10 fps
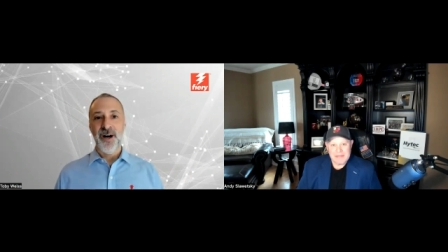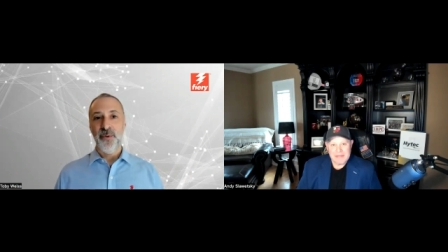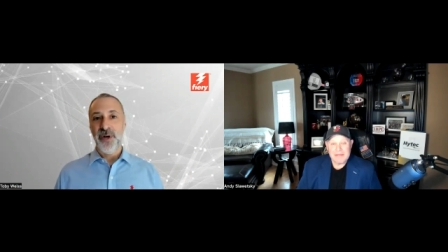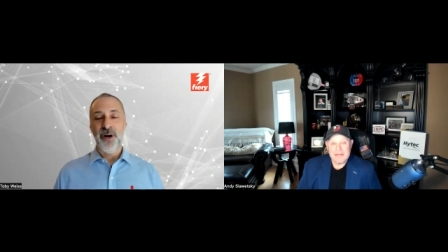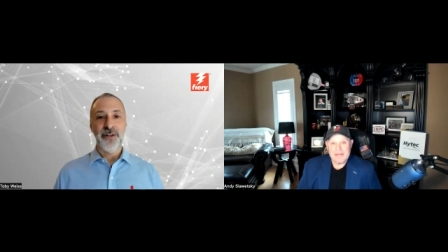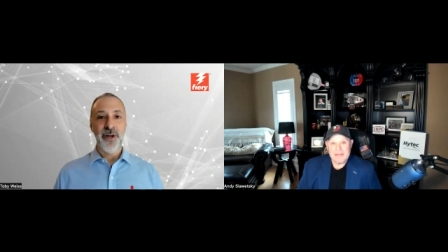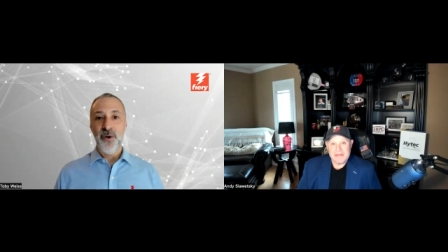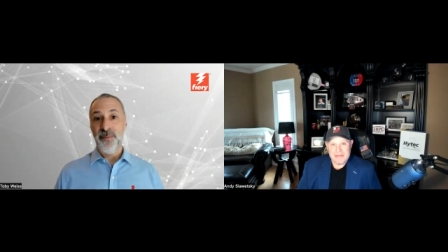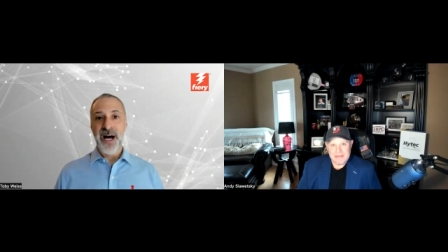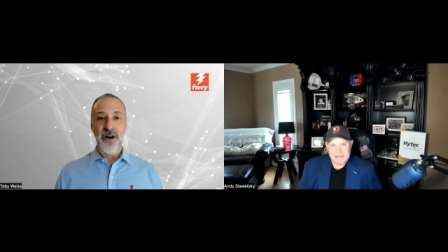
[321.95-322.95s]
We all know
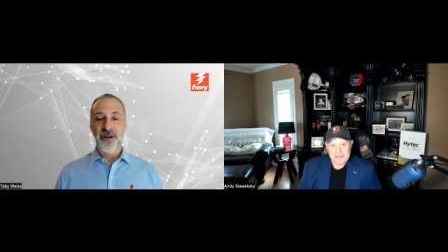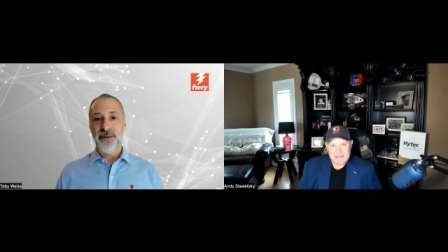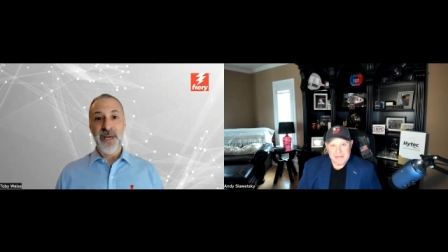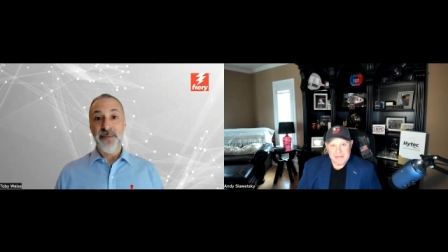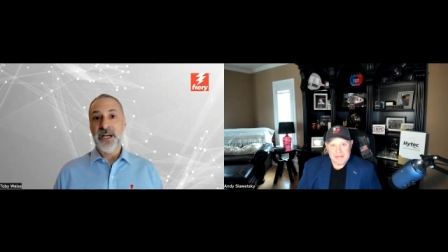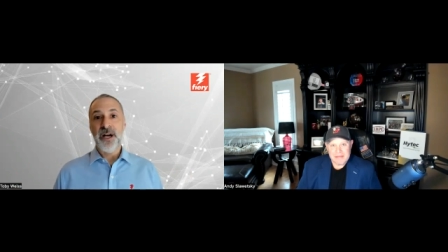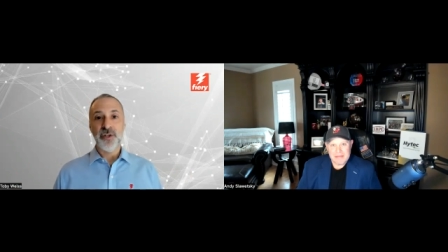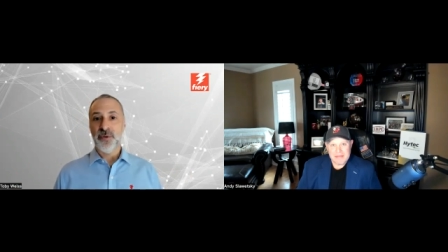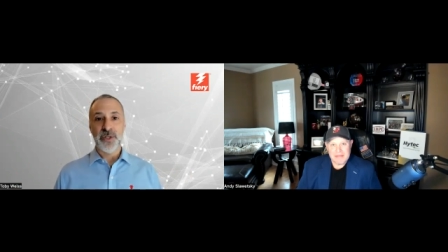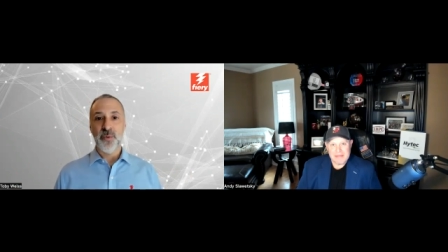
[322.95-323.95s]
about maybe
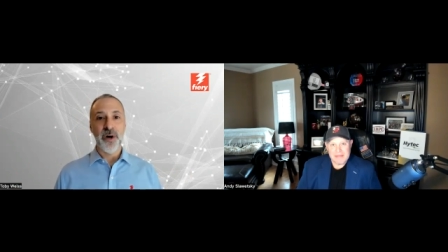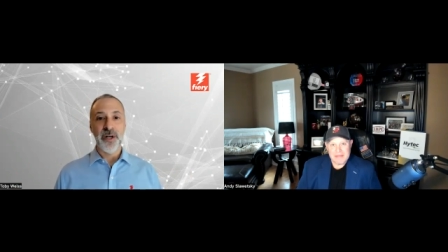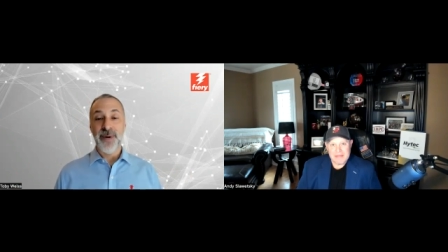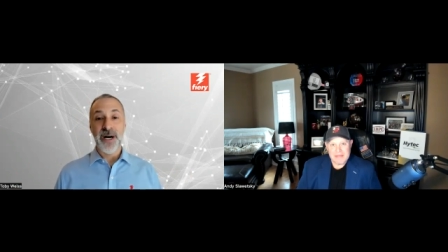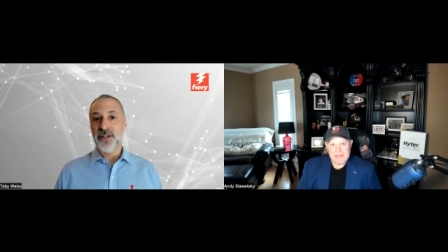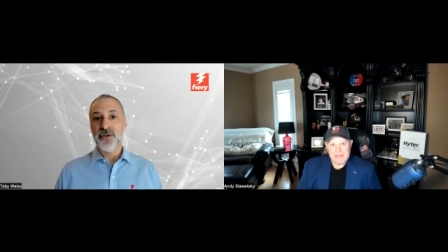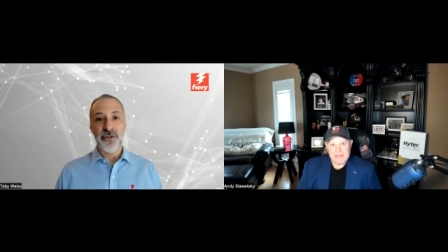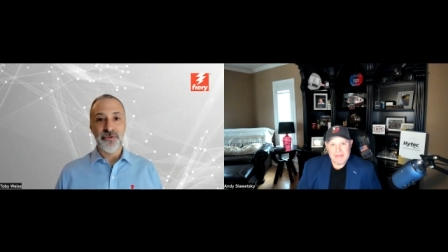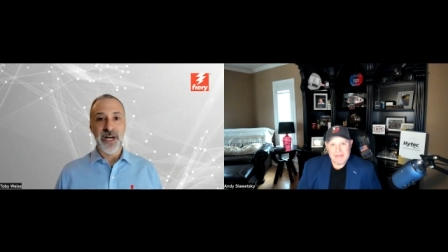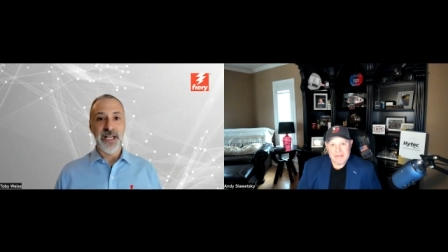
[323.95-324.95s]
customers worried about
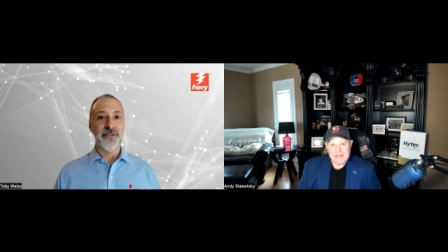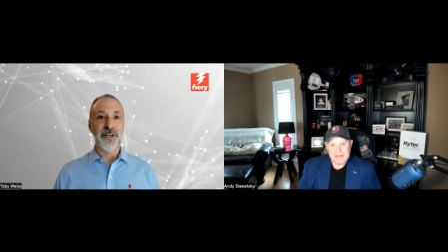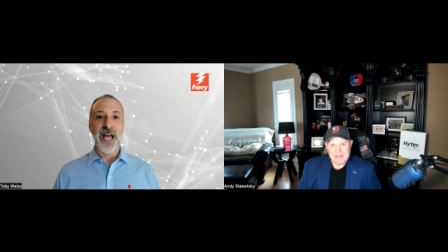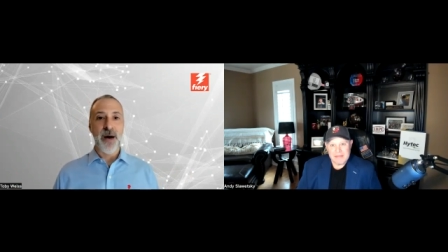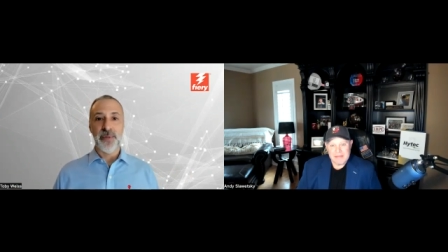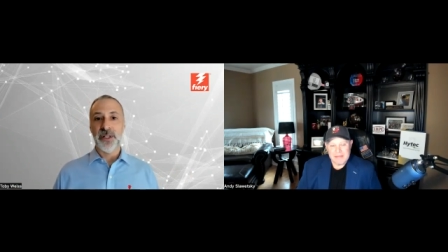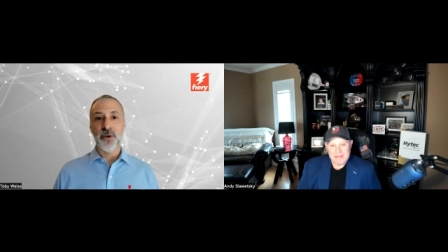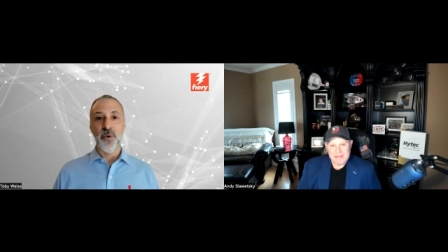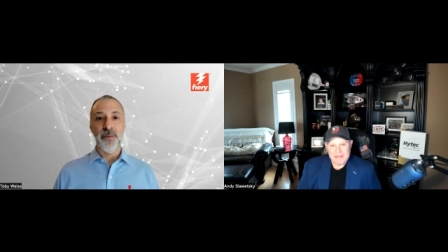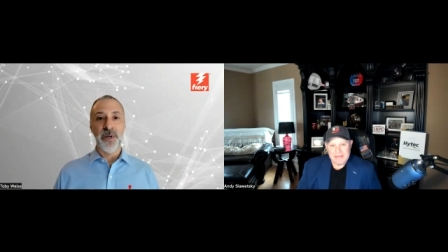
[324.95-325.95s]
interest rates or capital
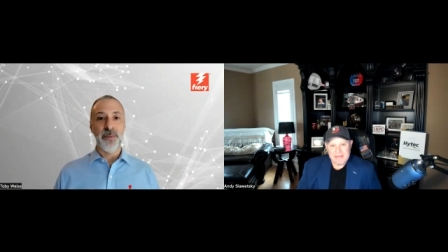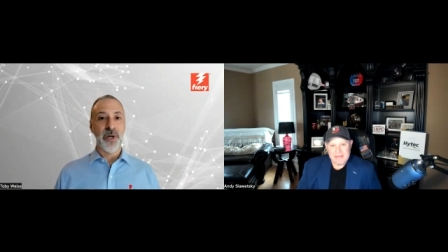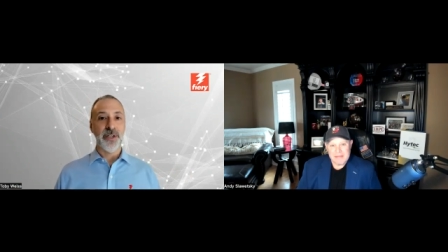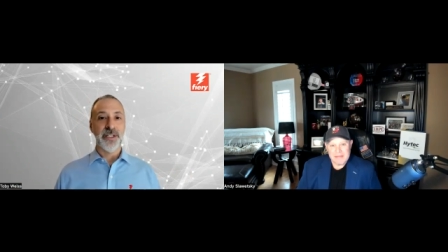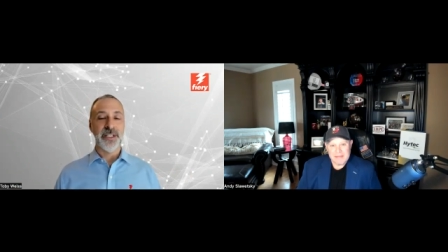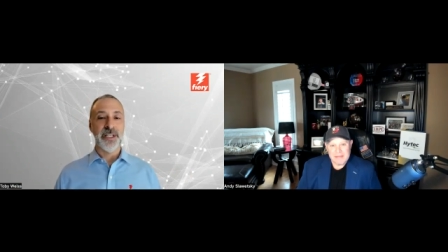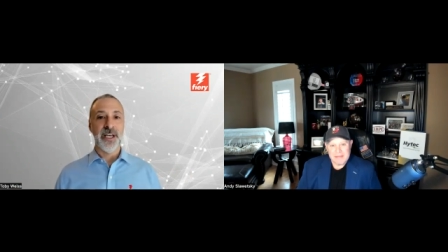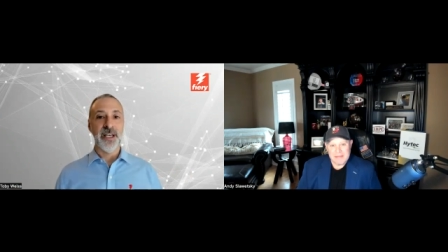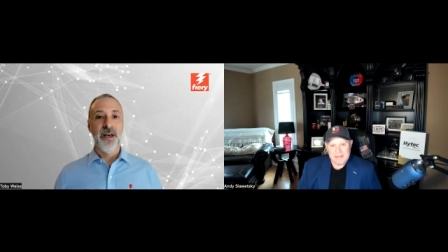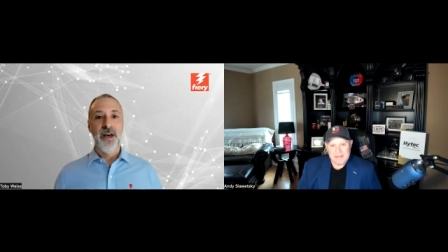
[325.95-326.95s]
equipment
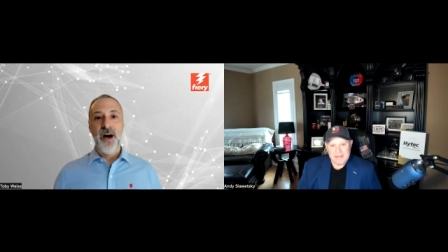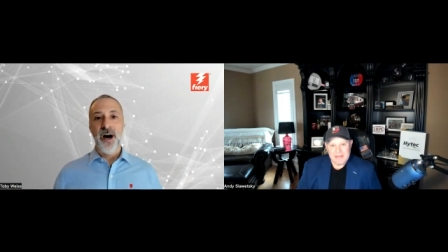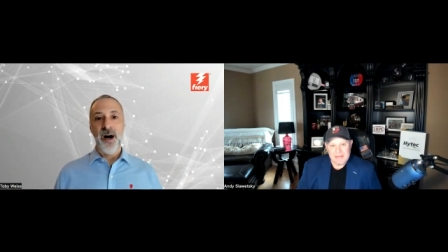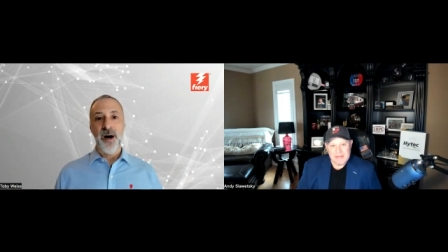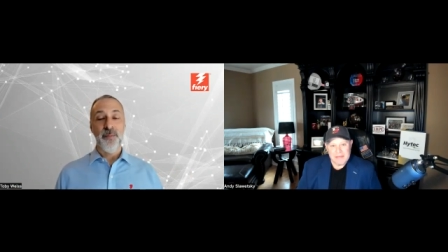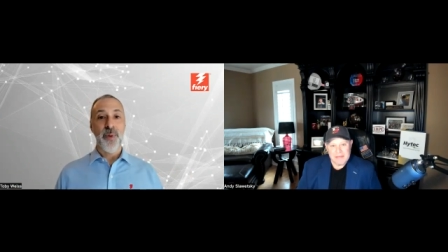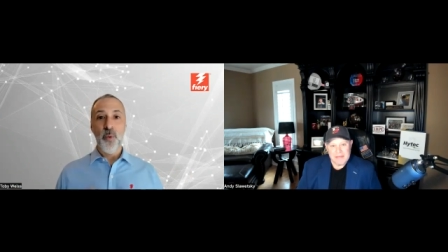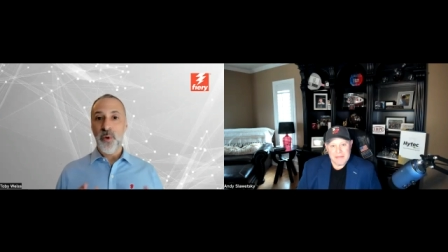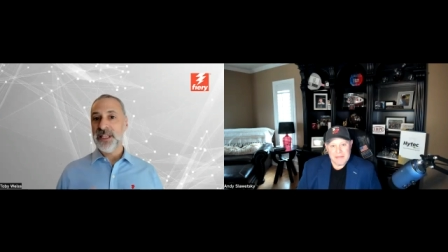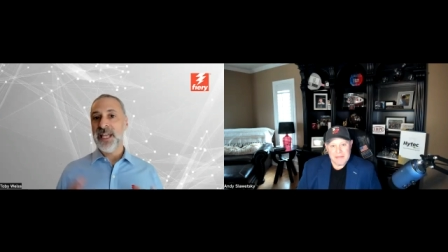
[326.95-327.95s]
purchasing. But
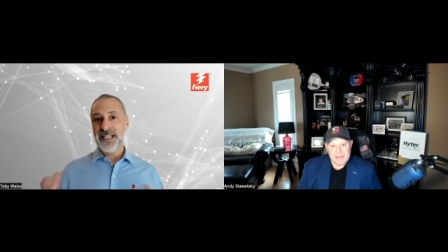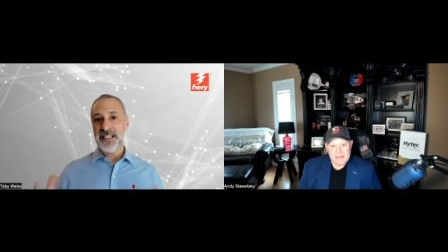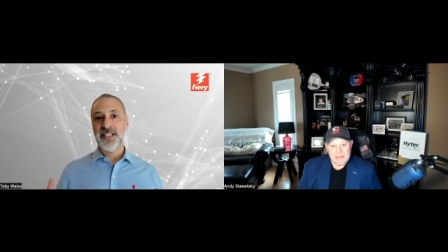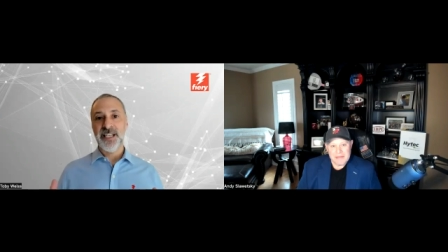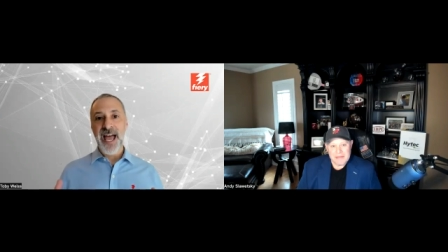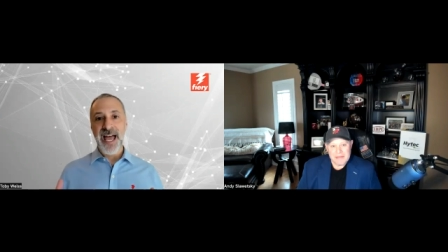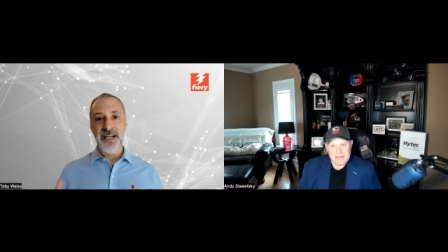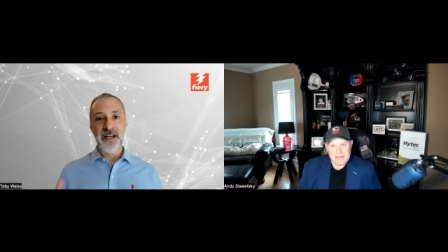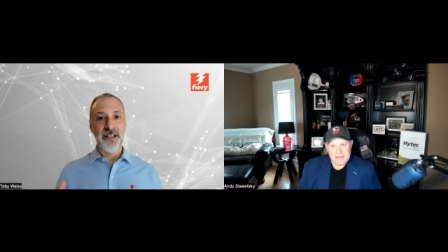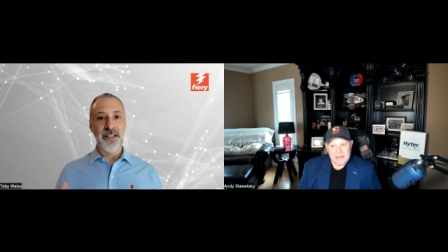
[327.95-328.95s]
with that said,